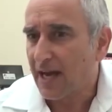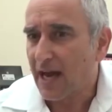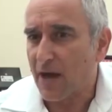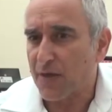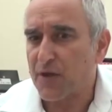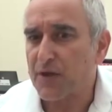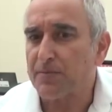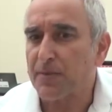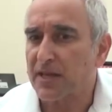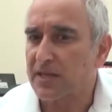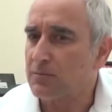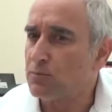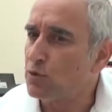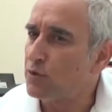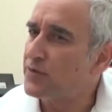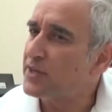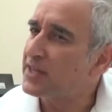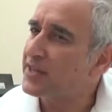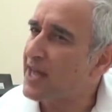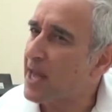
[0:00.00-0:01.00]
I think by the
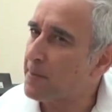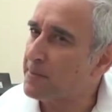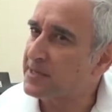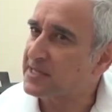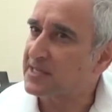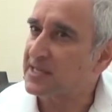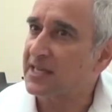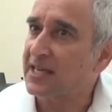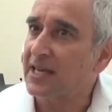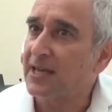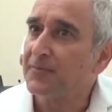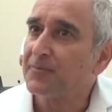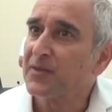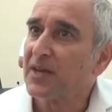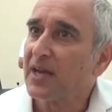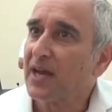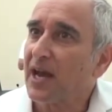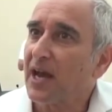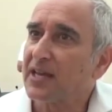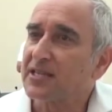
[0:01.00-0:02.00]
moving the embassy,
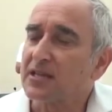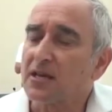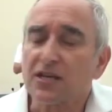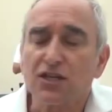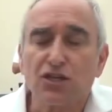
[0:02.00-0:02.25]
it's a